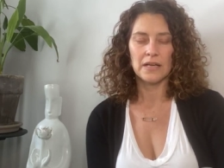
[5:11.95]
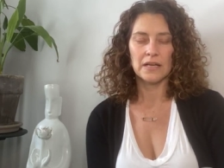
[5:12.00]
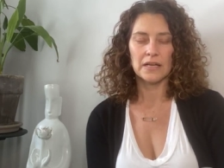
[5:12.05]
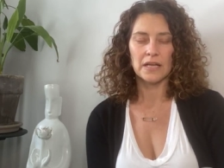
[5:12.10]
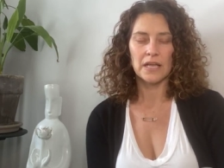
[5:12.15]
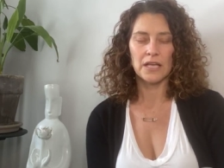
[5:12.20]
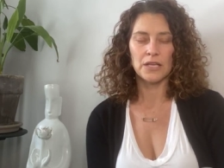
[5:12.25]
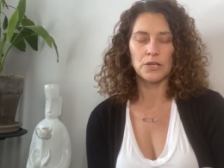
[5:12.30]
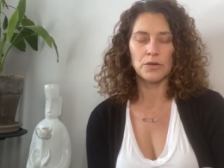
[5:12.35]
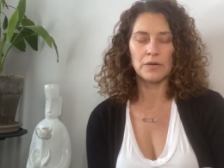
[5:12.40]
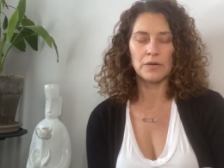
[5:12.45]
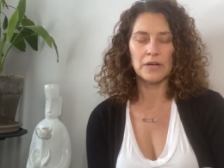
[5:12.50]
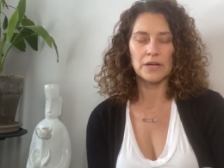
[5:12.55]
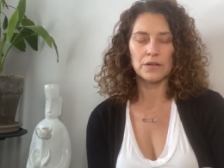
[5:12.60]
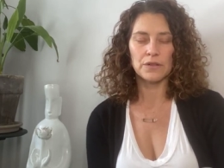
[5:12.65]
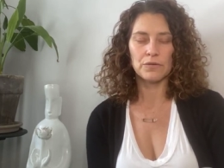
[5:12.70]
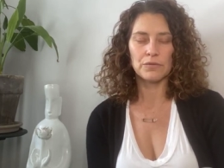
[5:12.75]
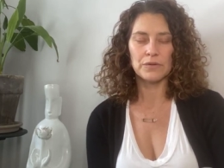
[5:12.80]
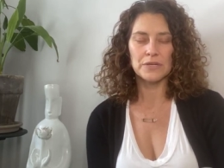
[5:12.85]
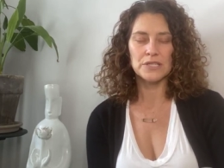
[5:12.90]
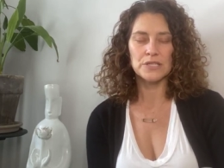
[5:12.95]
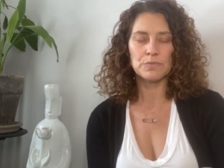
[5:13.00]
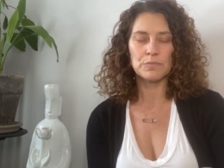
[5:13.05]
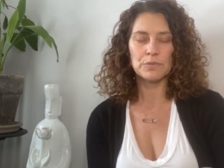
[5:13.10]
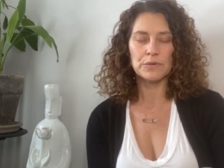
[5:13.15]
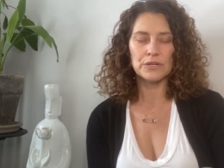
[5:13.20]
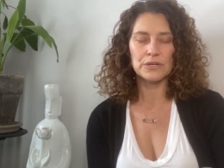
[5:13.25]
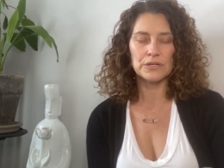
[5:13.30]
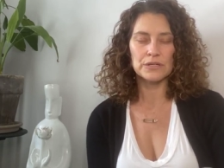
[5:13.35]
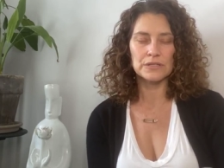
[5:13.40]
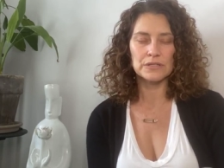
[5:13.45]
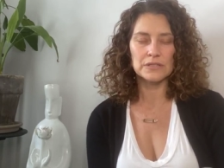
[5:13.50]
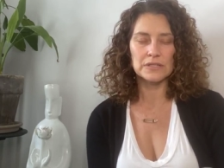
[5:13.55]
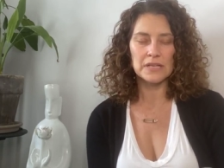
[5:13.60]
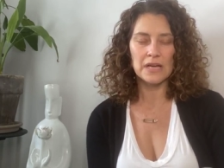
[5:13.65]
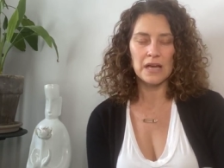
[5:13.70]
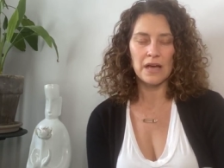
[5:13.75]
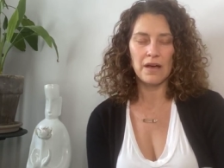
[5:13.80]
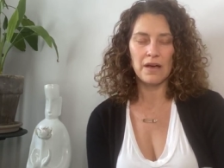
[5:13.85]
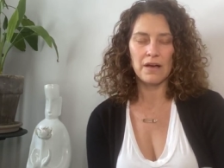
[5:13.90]
Can you hear the whispers
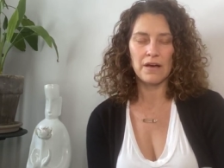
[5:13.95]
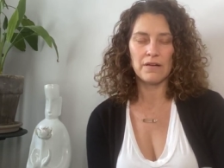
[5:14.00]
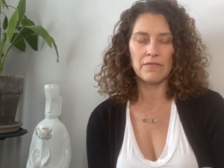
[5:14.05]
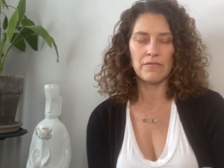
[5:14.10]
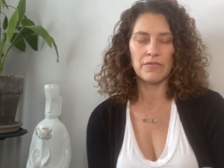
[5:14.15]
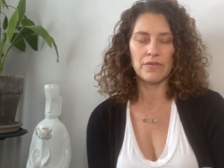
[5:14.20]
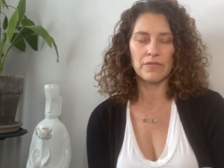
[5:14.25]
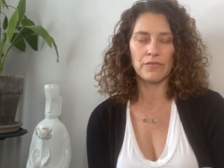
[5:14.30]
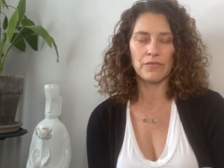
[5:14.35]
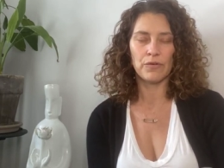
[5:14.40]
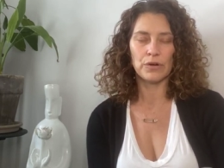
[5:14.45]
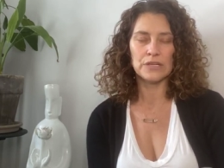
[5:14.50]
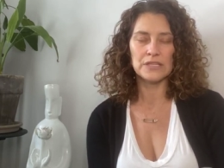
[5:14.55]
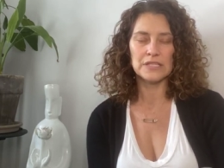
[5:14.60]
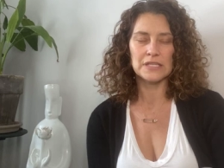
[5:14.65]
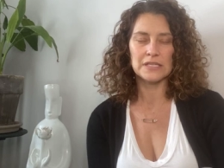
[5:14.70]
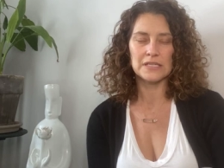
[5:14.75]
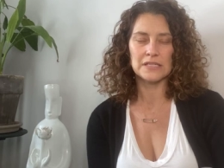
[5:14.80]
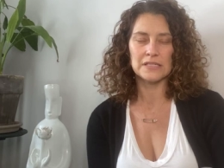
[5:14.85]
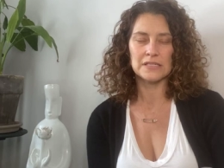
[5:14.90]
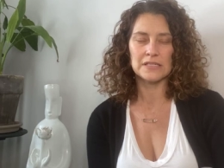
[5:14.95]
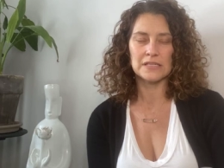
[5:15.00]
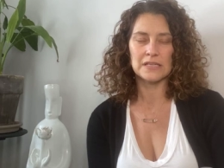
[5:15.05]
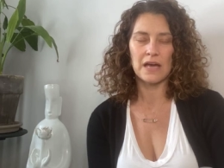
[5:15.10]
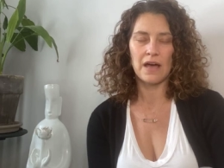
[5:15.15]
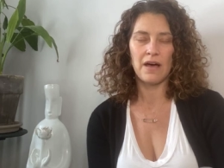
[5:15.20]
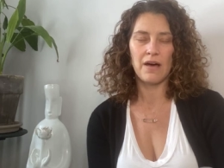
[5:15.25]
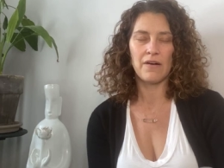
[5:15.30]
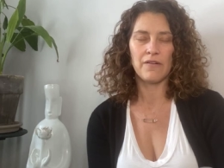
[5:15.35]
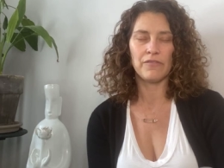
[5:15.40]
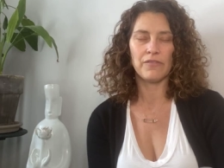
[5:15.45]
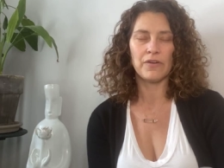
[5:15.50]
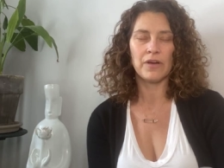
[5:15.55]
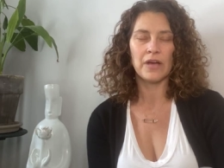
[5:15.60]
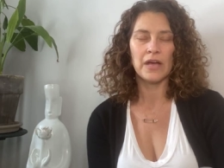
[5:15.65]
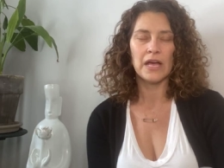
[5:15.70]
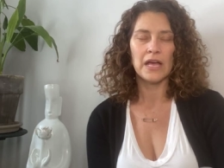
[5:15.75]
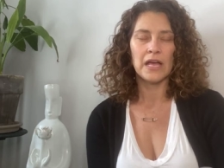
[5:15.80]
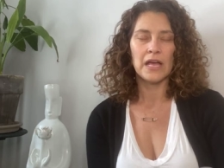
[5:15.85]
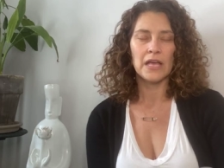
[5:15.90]
of the voices of
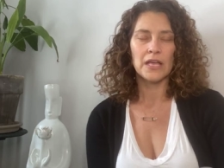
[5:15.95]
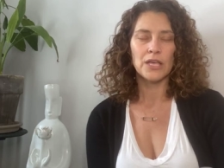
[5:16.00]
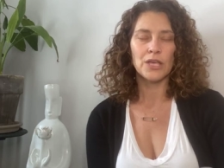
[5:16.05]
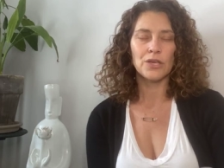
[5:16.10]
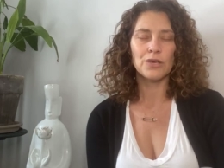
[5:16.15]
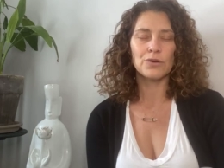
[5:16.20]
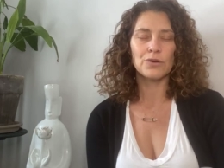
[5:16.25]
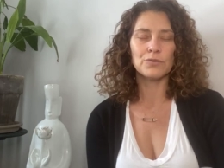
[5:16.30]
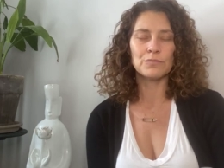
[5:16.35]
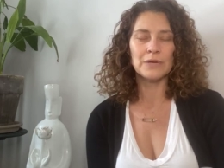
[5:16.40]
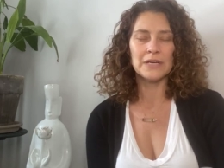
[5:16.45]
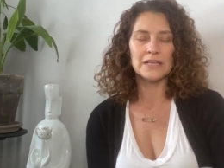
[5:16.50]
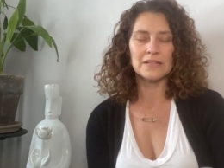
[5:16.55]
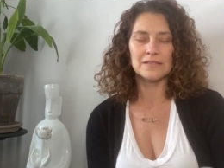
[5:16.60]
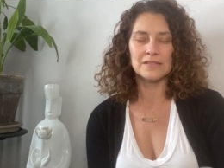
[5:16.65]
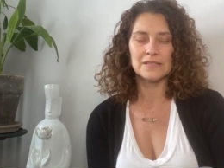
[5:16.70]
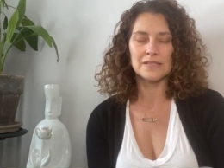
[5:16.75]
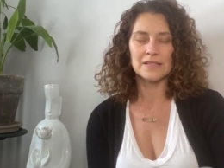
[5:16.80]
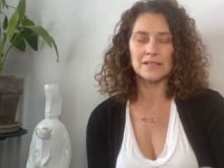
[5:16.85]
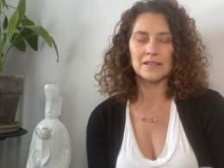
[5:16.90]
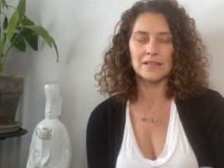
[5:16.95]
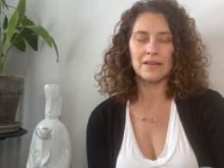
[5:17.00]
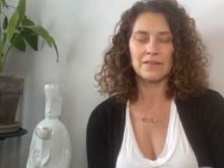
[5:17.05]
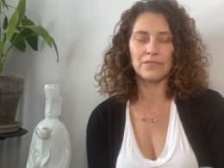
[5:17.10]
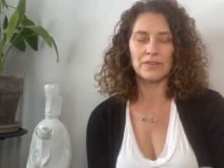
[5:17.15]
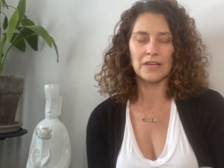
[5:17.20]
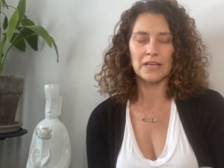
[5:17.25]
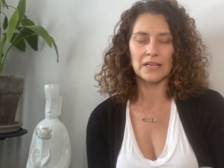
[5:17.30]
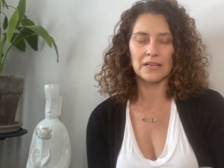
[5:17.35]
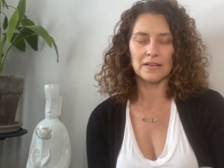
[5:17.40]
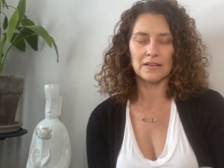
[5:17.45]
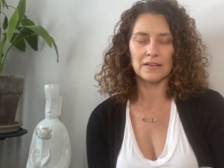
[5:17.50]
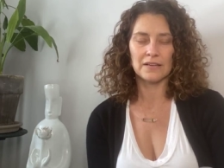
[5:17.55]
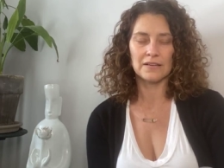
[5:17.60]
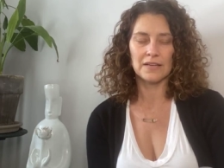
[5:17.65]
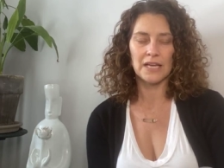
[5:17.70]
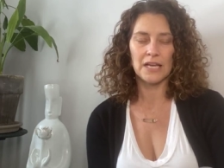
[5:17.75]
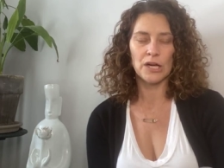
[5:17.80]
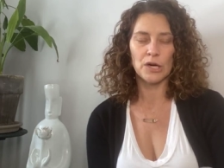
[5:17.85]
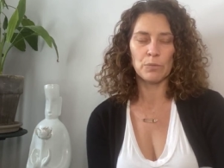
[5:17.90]
humans living
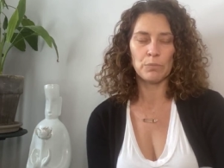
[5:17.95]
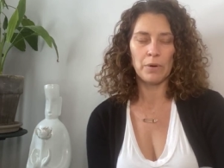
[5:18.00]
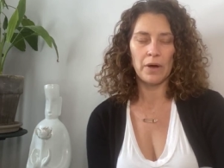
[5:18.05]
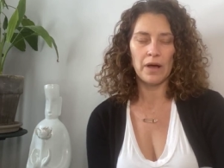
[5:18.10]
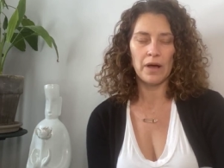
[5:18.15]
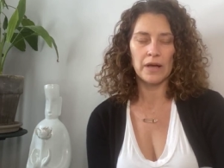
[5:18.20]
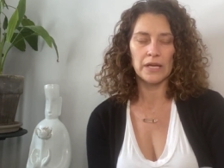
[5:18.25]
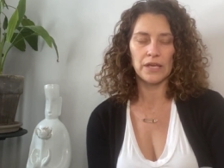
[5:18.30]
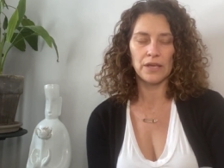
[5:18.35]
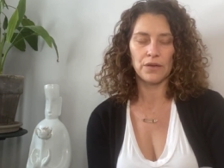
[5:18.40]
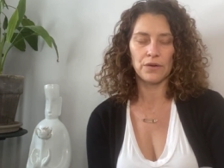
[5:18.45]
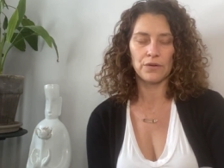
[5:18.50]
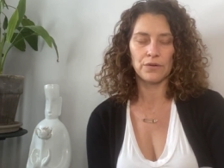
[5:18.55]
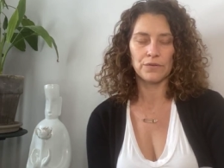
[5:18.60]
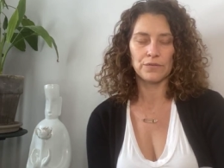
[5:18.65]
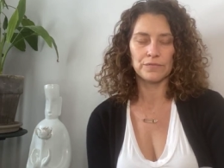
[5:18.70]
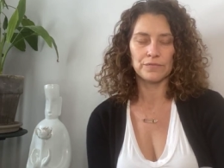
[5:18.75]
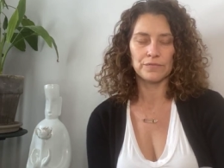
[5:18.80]
nearby you?